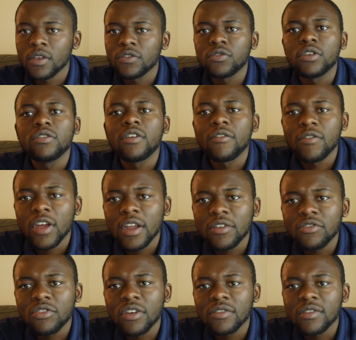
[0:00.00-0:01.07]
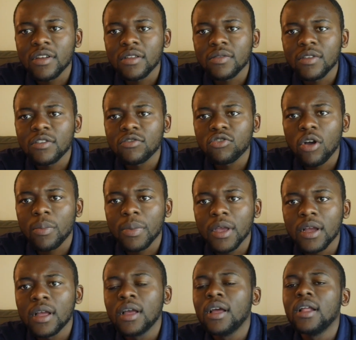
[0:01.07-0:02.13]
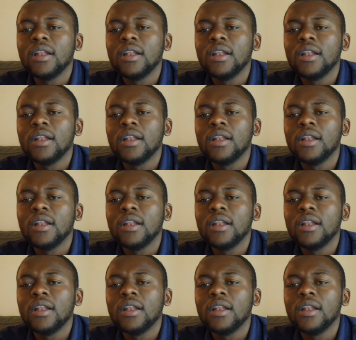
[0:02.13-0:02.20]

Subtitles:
So if you're very interested in this topic,